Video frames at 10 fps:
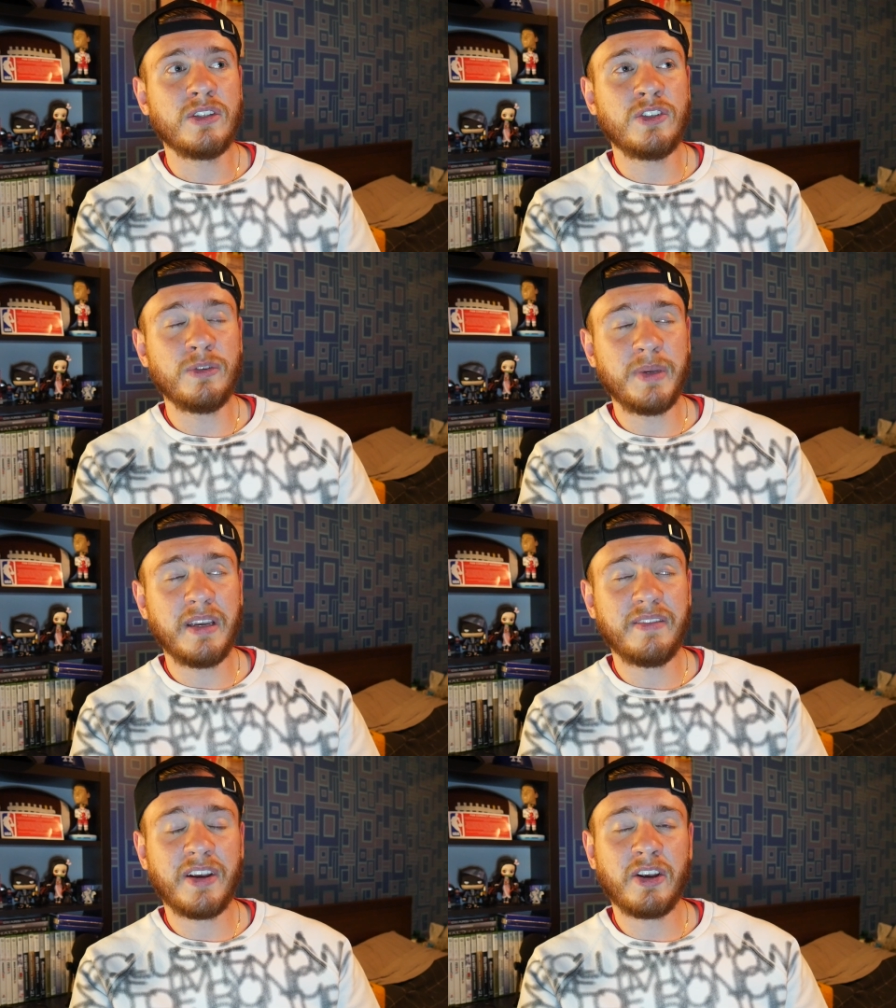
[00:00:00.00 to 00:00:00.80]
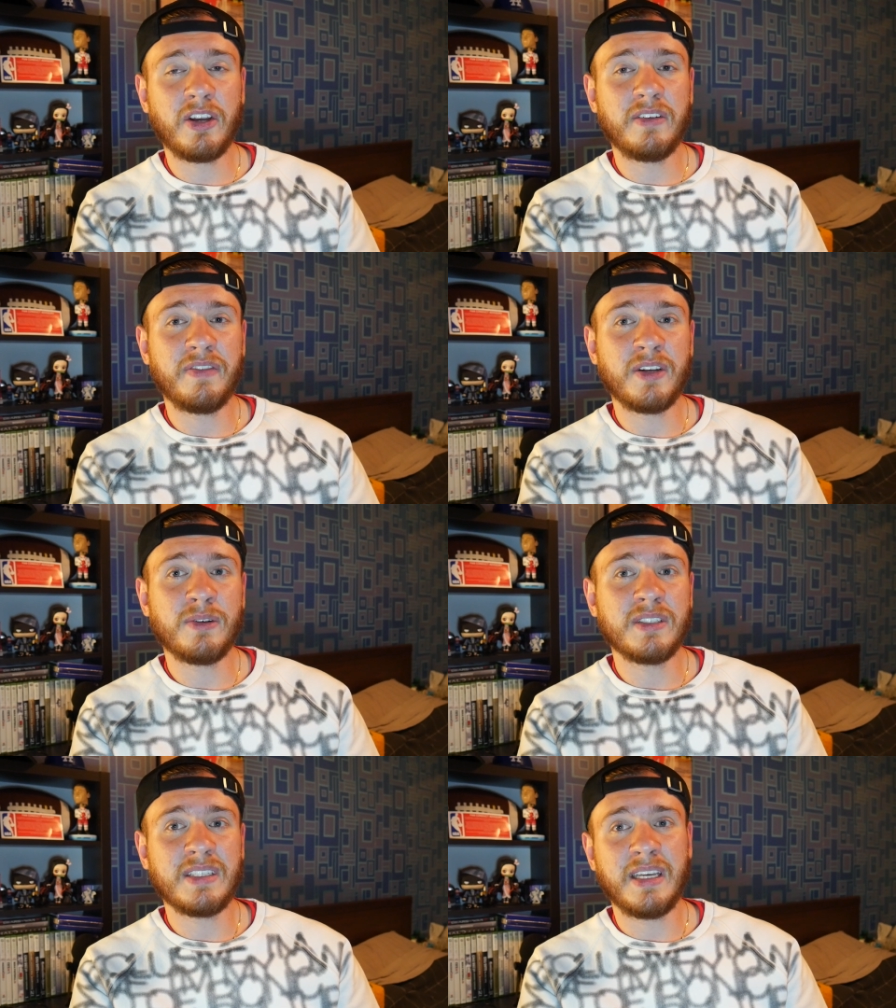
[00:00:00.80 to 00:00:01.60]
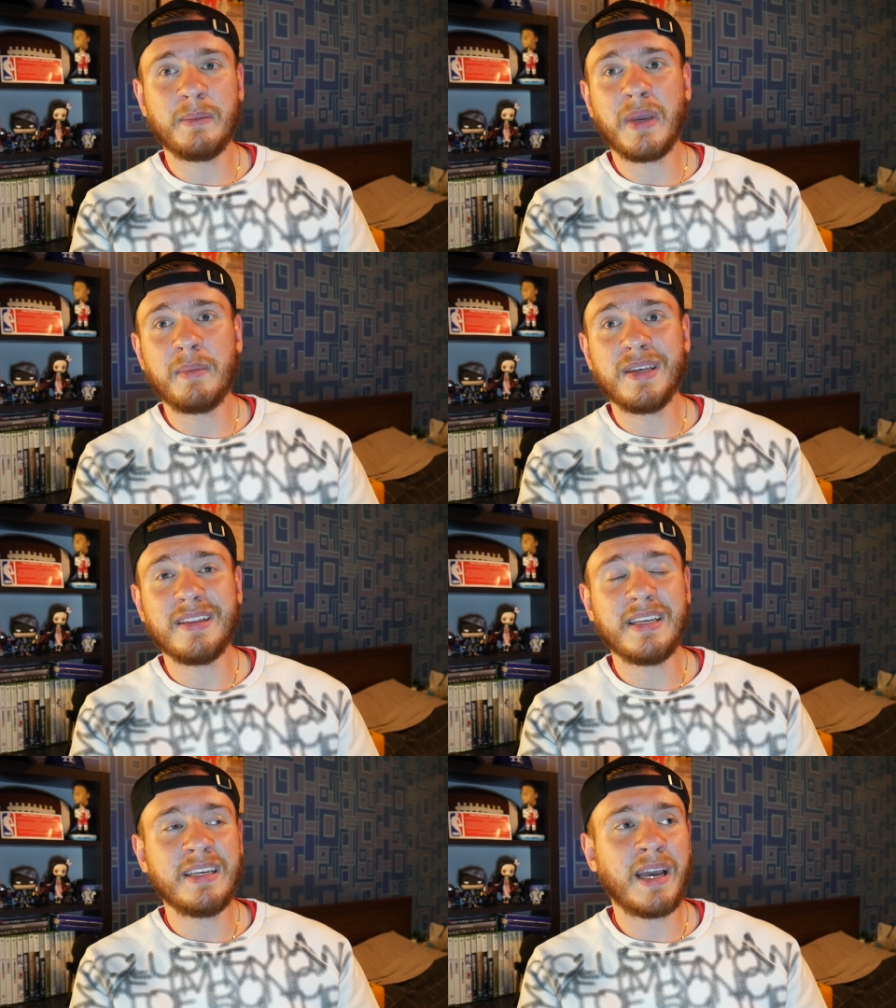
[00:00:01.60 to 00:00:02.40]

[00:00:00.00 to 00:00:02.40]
to be a very good defender in this league, maybe elite.